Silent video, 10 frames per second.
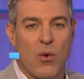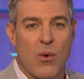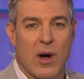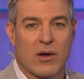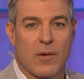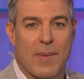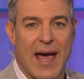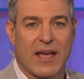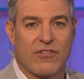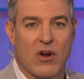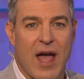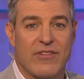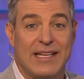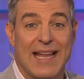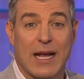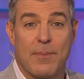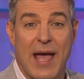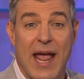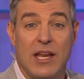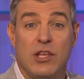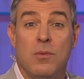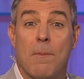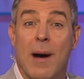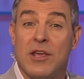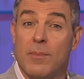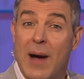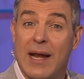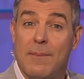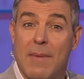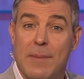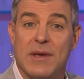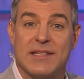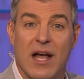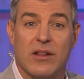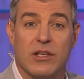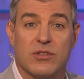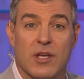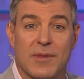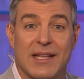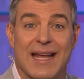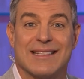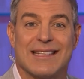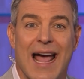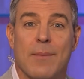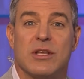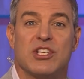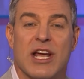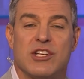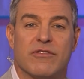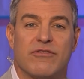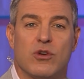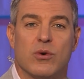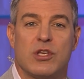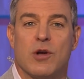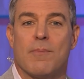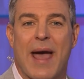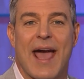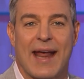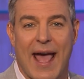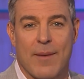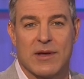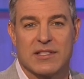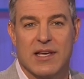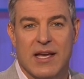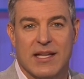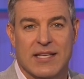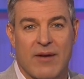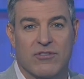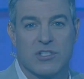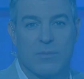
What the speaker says: Welcome back. If you're having neck pain, your body might be telling you something that it's time to change a few of your bad habits. It's time for